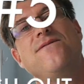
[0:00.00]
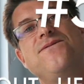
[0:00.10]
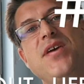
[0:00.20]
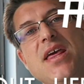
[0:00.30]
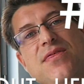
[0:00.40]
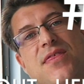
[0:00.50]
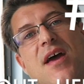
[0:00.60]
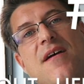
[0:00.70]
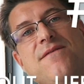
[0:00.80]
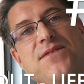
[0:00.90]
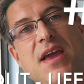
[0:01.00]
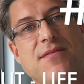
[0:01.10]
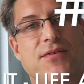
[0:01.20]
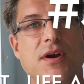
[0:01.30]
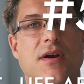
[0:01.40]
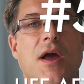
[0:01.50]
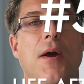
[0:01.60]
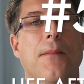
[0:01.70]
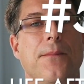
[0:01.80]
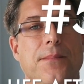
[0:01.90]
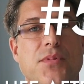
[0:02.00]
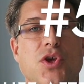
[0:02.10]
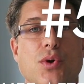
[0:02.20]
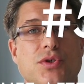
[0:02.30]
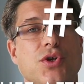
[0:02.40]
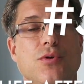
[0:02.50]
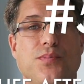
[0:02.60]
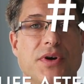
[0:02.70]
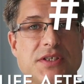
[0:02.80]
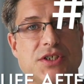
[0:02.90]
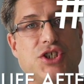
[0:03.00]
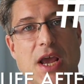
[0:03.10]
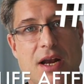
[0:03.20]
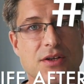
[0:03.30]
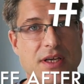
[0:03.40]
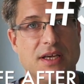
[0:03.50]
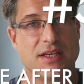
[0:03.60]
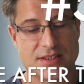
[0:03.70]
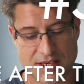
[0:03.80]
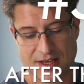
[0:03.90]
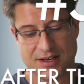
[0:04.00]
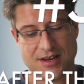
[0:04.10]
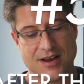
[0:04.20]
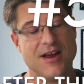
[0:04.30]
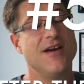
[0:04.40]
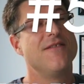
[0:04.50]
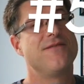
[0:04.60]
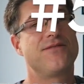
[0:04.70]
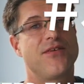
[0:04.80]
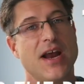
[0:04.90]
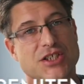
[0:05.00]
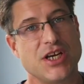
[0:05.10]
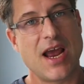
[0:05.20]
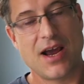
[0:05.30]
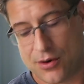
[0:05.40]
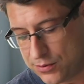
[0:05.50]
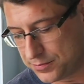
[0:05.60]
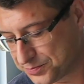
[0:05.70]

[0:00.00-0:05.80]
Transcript: Fifth favorite YouTube prison channel is Fresh Out.